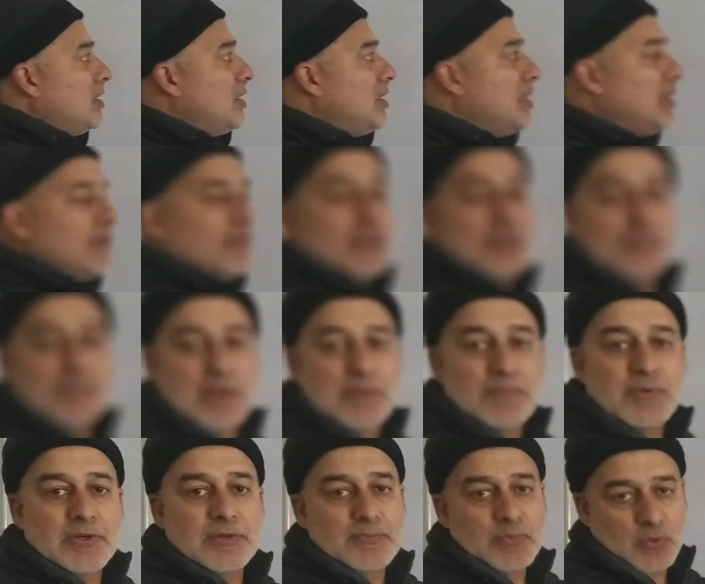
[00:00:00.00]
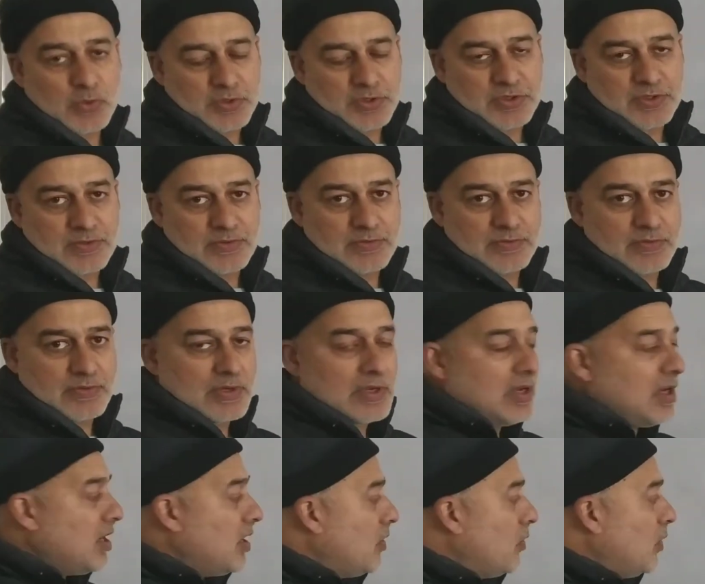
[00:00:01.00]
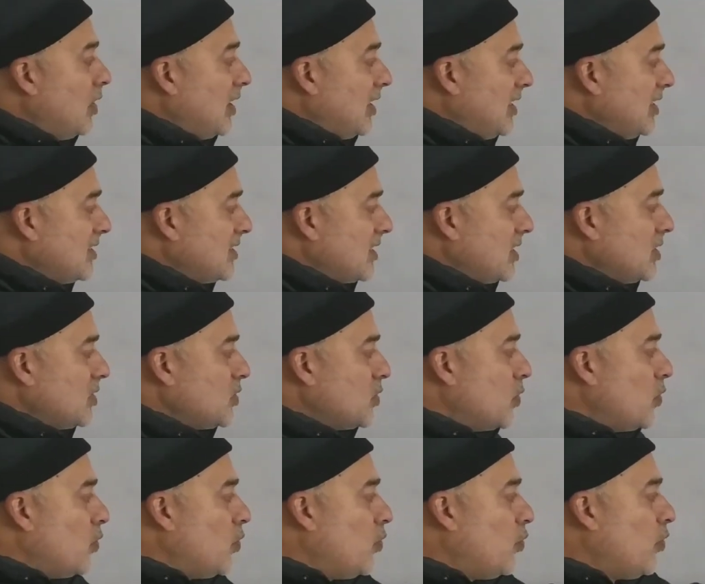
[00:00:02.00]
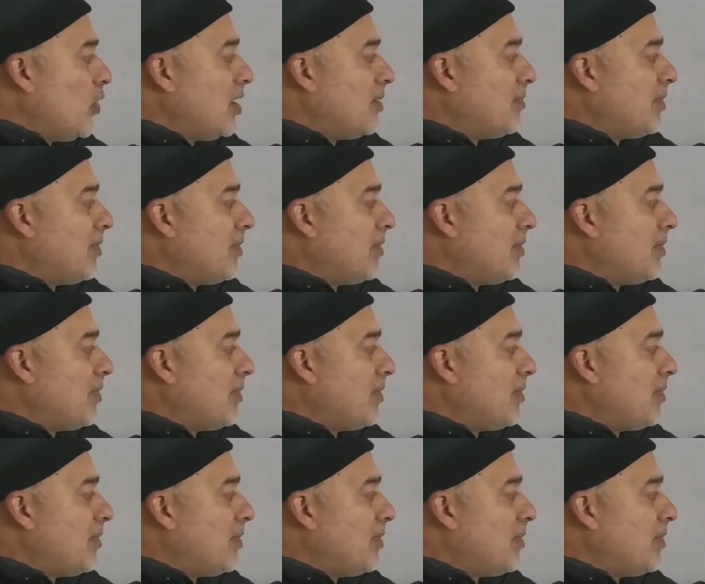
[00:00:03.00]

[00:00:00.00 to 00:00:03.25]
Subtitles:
newspaper report. We'll discuss one